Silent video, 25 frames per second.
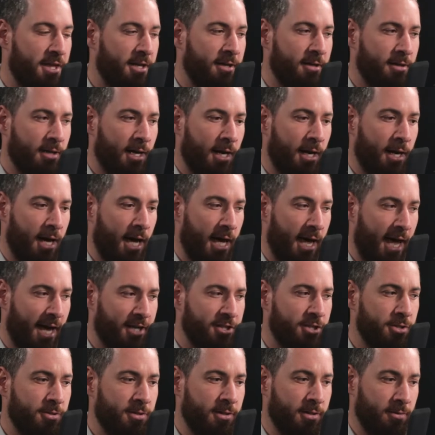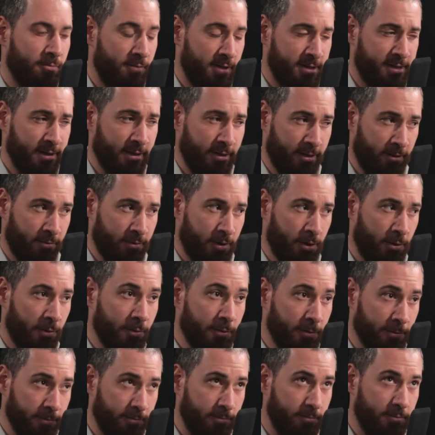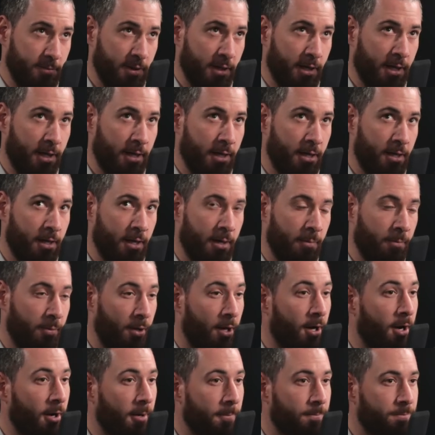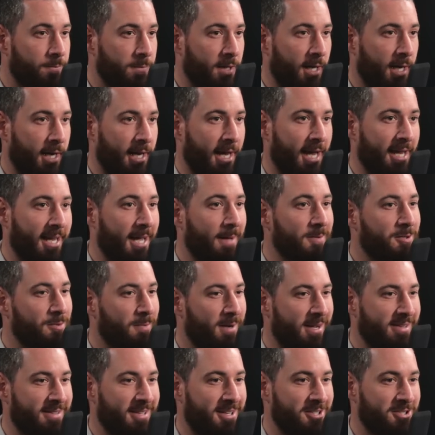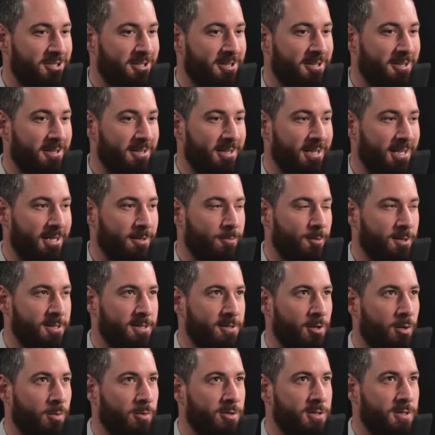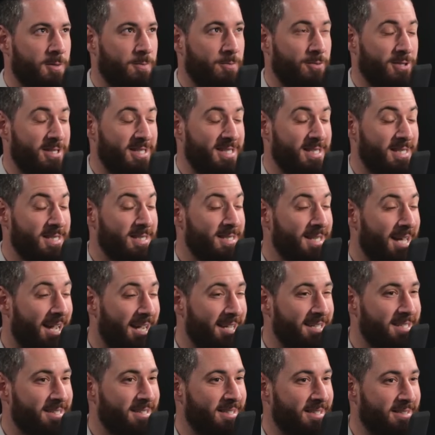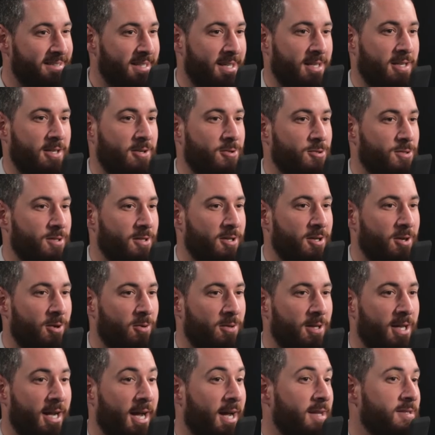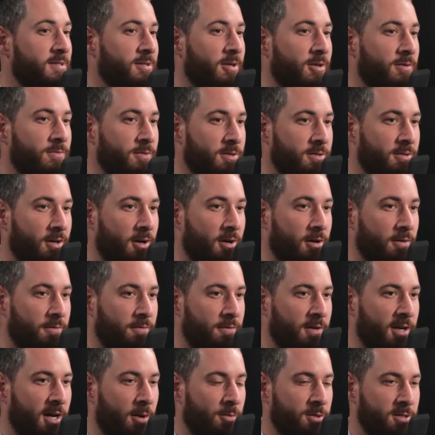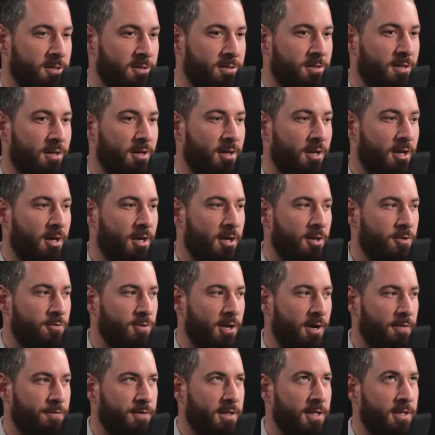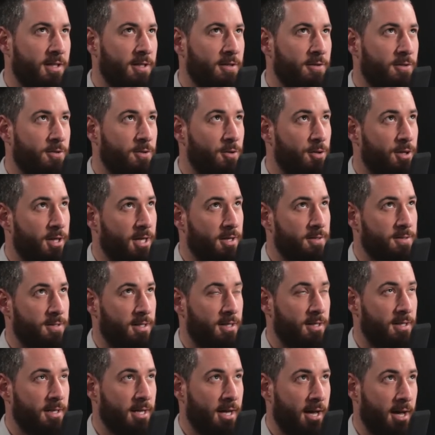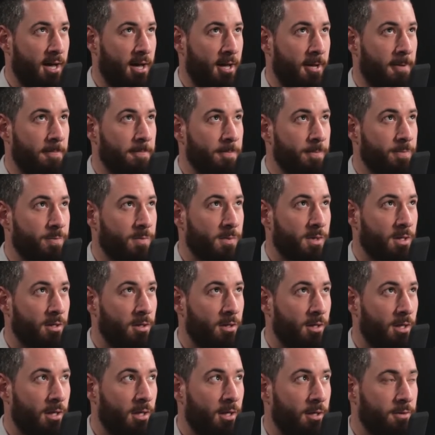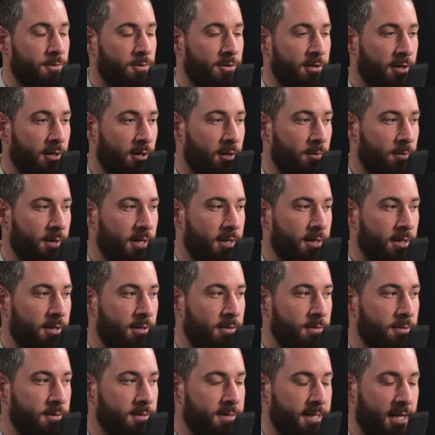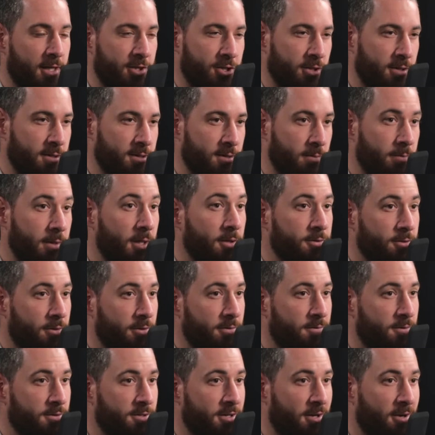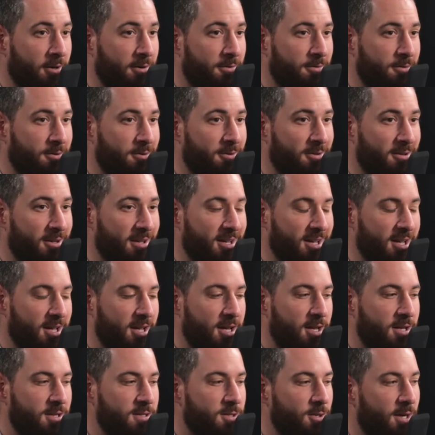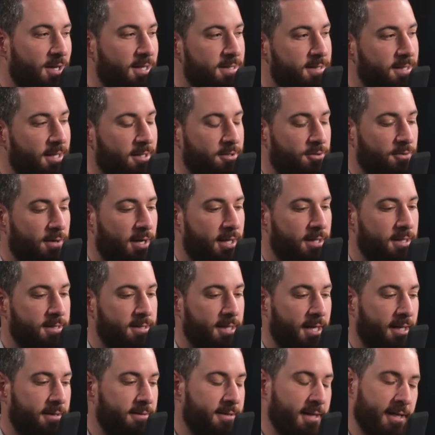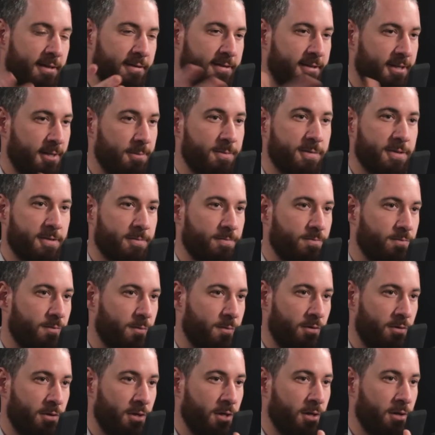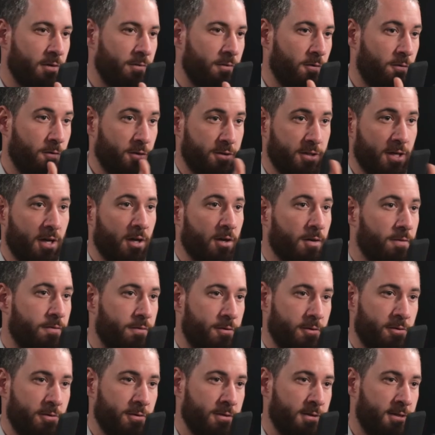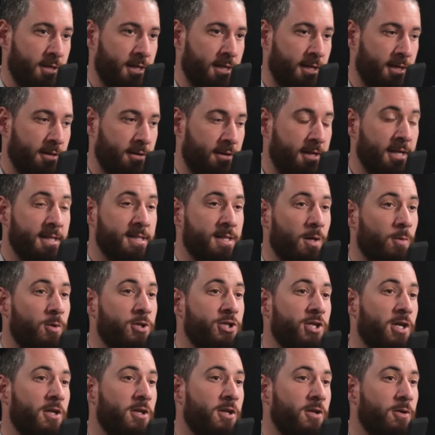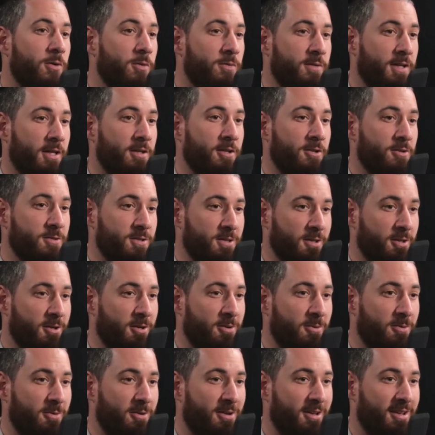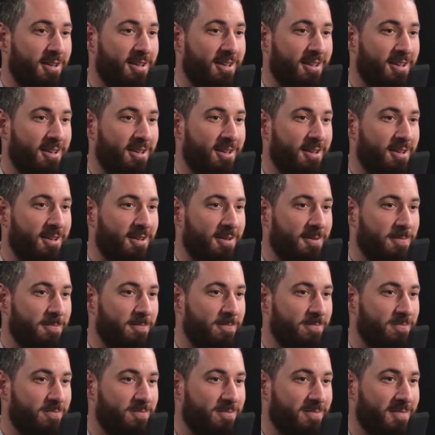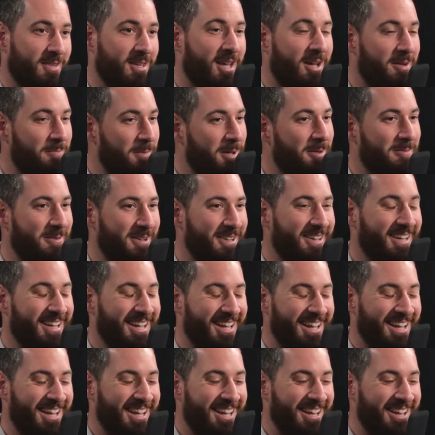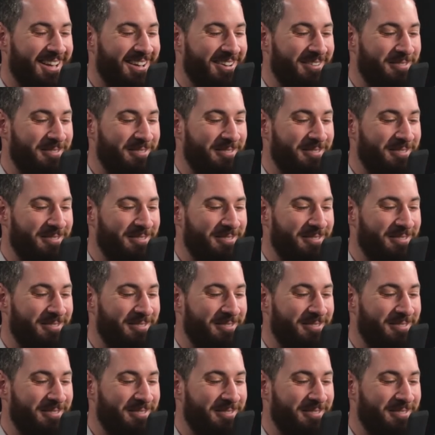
I think I actually recently wrote uh, a blog. Mm-hmm. I, it came to my attention. It was almost precisely ten years ago that I started photography. I was drafted in two thousand nine uh, to the army and then stationed as a military photographer. Yeah. So I decided to write this like ten tips Uh, for photographers, uh, things I wish I knew ten years ago. I feel like I've seen it. Uh, maybe. Yeah, yeah.